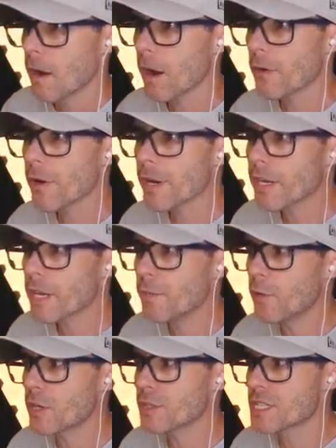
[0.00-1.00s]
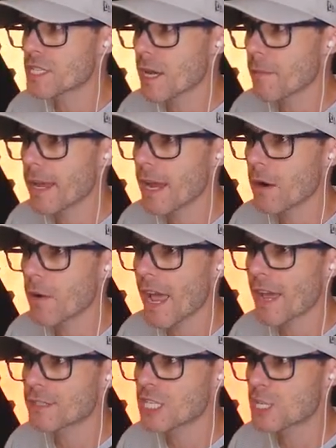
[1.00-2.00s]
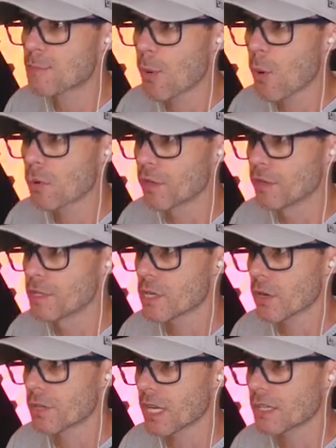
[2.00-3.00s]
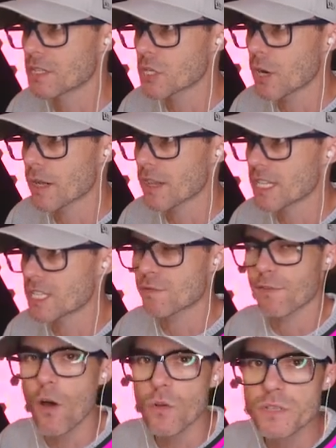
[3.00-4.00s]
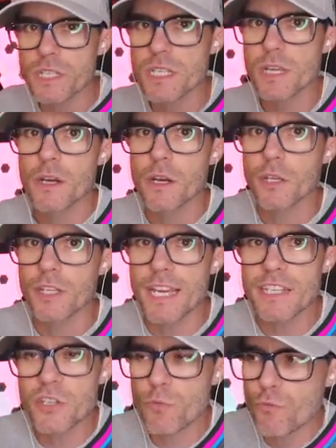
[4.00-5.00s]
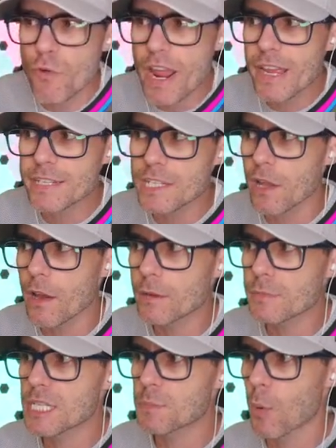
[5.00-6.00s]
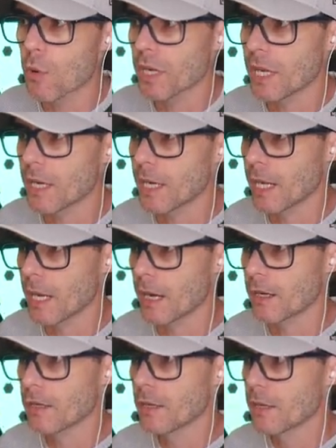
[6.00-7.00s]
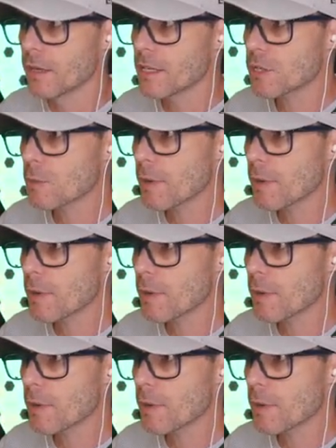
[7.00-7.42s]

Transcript: I reckon if you could somehow add spawners on the inside of these vaults, you'd get some rare slimes spawning in here. This would